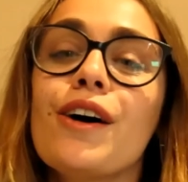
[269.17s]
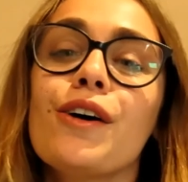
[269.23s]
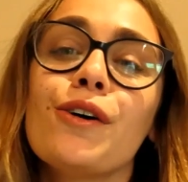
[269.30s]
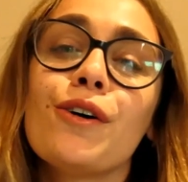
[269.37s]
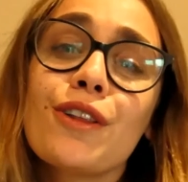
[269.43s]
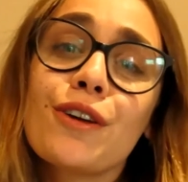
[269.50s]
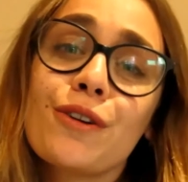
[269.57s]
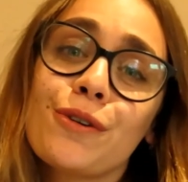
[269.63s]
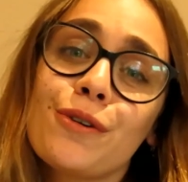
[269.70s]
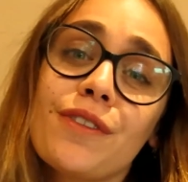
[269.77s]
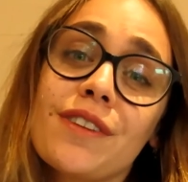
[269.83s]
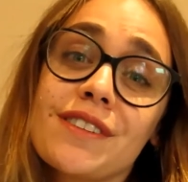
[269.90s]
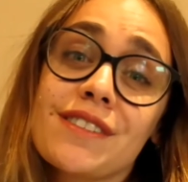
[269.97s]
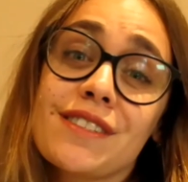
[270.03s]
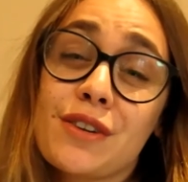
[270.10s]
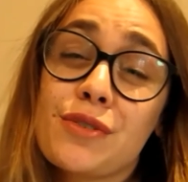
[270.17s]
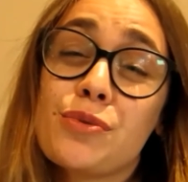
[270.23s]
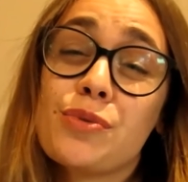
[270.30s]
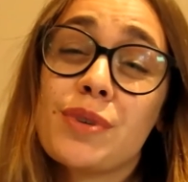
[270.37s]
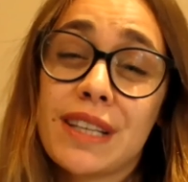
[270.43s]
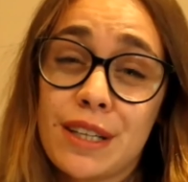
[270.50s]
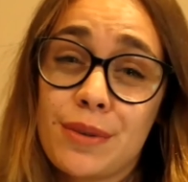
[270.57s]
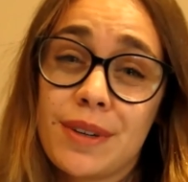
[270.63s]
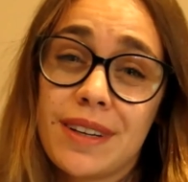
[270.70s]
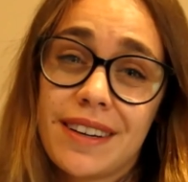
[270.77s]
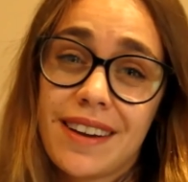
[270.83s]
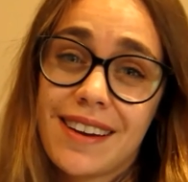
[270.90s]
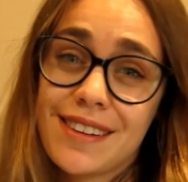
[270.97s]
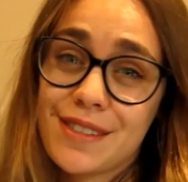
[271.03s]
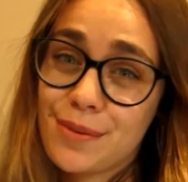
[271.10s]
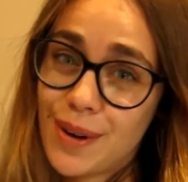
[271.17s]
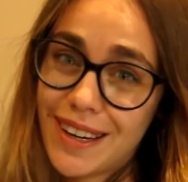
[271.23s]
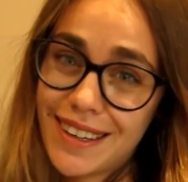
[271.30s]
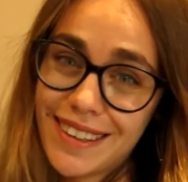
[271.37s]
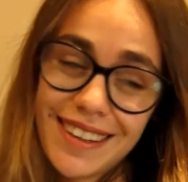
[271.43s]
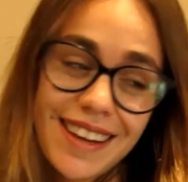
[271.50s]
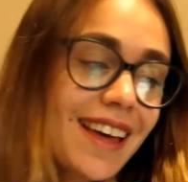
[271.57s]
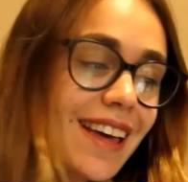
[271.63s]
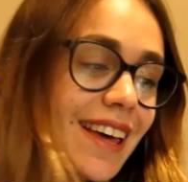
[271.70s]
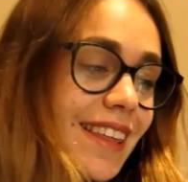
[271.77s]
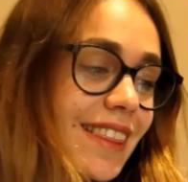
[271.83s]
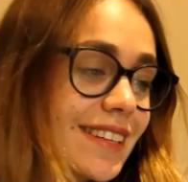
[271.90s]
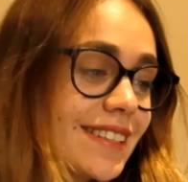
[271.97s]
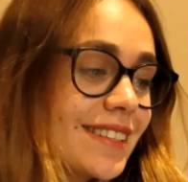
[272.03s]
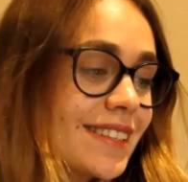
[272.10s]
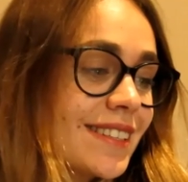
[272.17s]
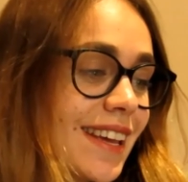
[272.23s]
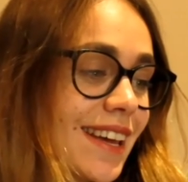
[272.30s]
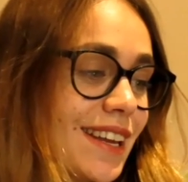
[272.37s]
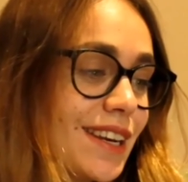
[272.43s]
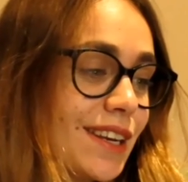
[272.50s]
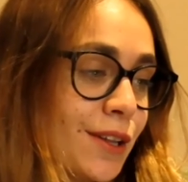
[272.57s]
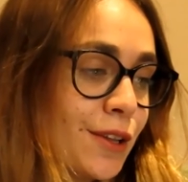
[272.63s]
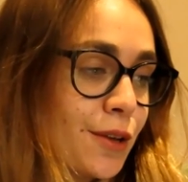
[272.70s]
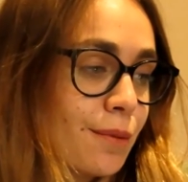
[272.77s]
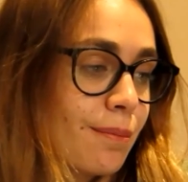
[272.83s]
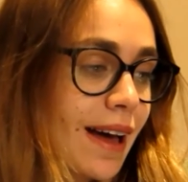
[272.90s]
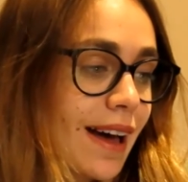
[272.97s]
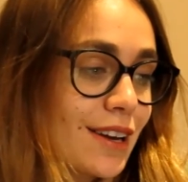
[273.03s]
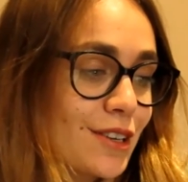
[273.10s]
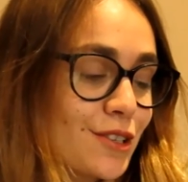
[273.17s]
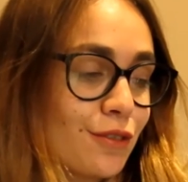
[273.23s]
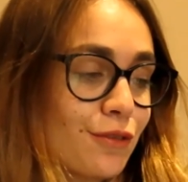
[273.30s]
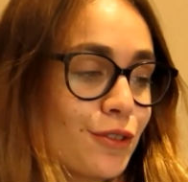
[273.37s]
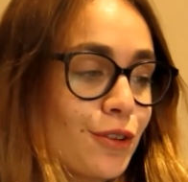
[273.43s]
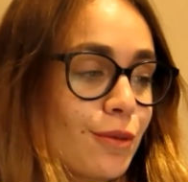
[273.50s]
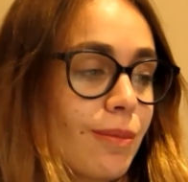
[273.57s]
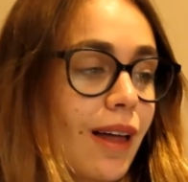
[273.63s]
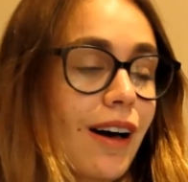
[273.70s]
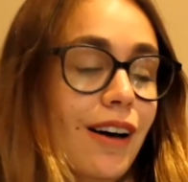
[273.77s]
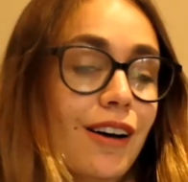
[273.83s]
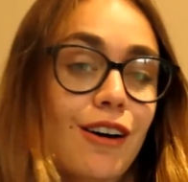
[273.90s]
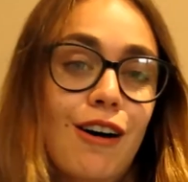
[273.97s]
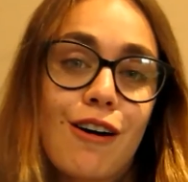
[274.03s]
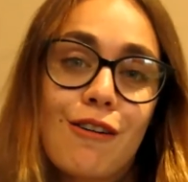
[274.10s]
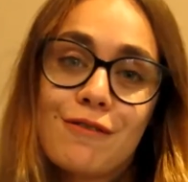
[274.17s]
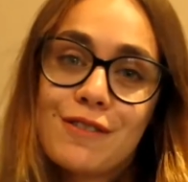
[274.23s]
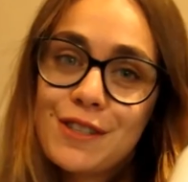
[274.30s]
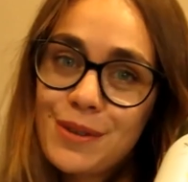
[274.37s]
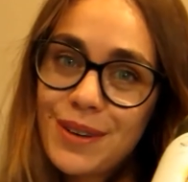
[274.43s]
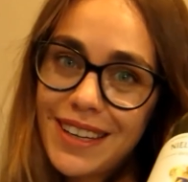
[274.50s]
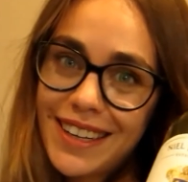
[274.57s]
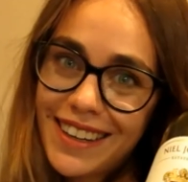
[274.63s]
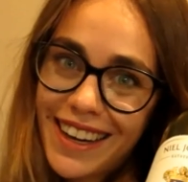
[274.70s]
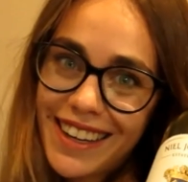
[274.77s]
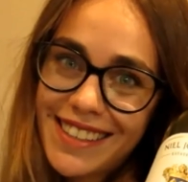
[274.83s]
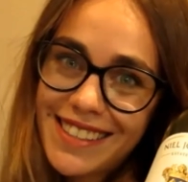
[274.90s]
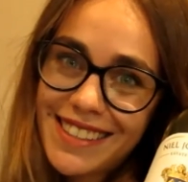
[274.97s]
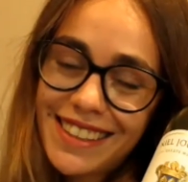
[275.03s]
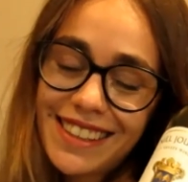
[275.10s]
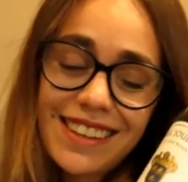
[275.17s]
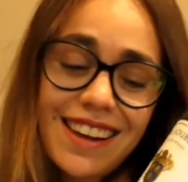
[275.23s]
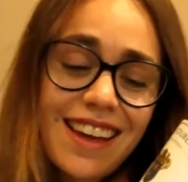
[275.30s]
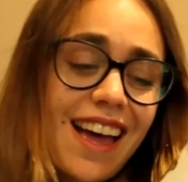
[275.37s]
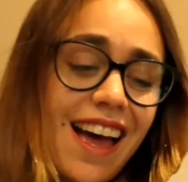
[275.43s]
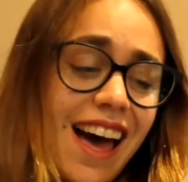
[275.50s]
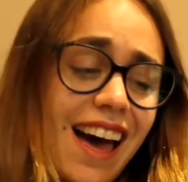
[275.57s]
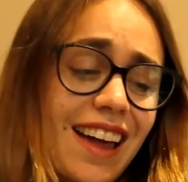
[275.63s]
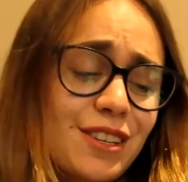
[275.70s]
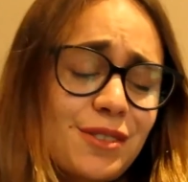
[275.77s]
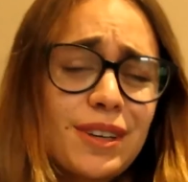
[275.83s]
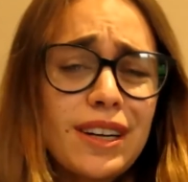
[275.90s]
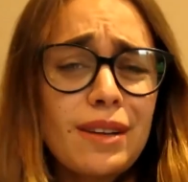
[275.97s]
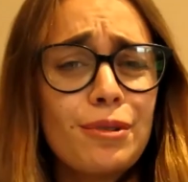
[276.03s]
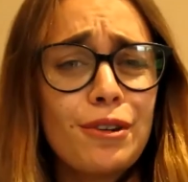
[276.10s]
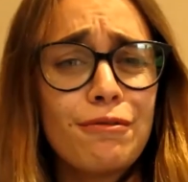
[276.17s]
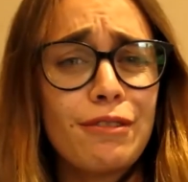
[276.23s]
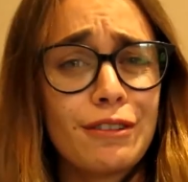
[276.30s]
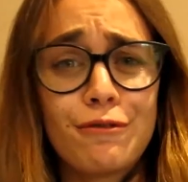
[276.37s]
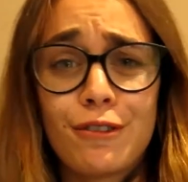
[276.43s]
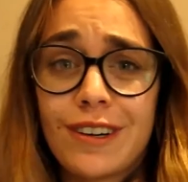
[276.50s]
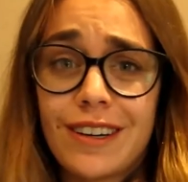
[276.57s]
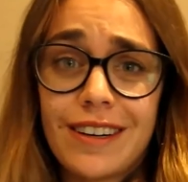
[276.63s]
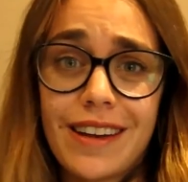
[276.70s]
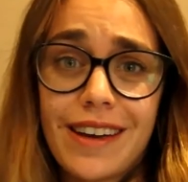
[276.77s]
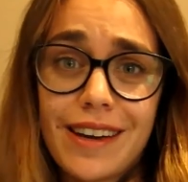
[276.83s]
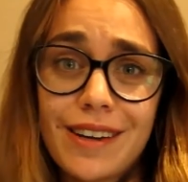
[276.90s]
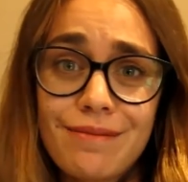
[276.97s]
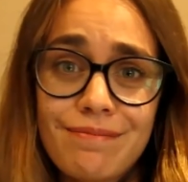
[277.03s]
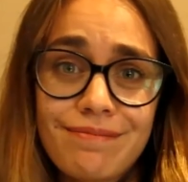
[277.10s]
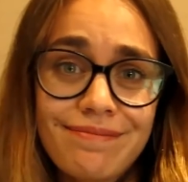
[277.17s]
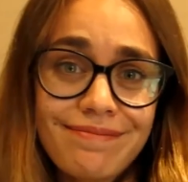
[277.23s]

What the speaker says: All in all, this is a really nice wine. This is a Nil Sauvignon Blanc of 2019, and it's really perfect for any day.